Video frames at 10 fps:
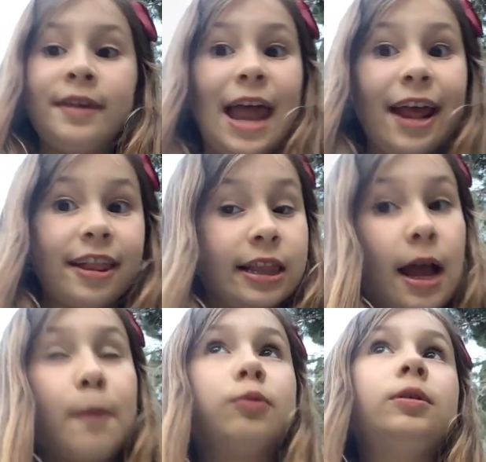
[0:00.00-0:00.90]
Next
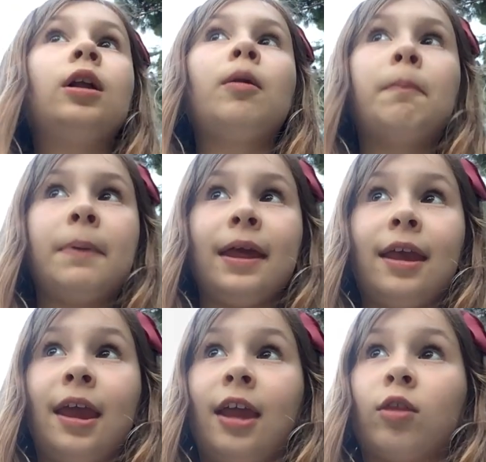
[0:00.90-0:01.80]
up, we'll
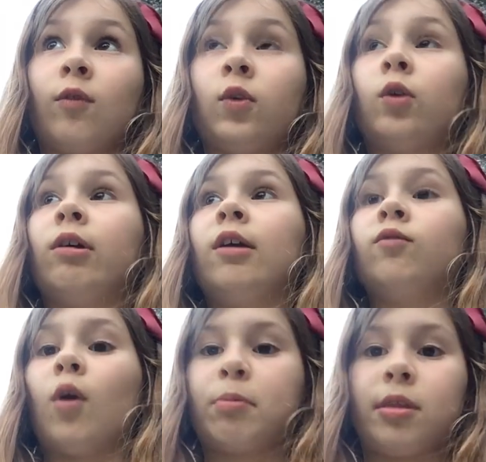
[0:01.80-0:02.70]
be interviewing
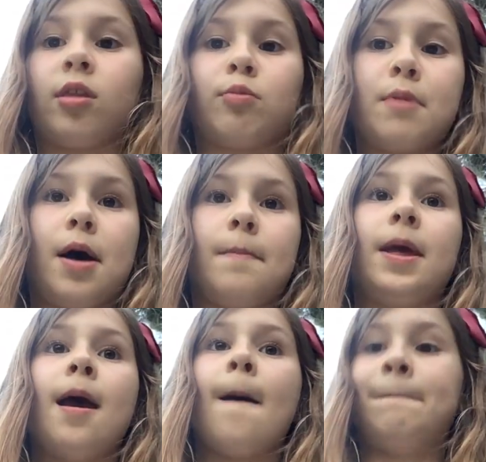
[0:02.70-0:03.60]
Robson's mum,
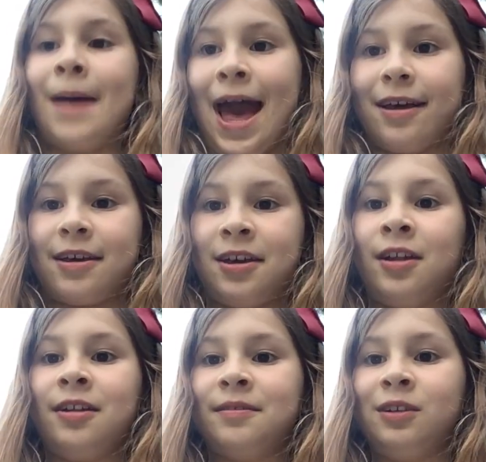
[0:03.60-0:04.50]
Beck
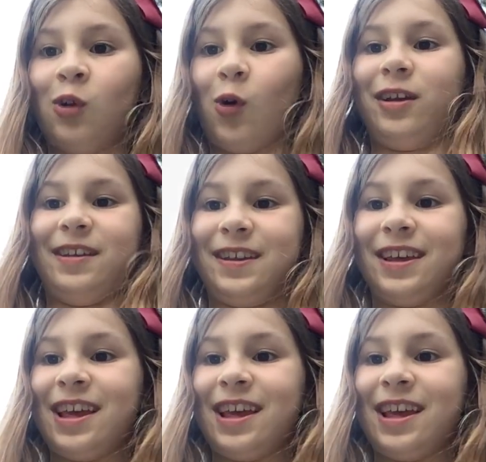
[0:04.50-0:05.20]
Lloyd.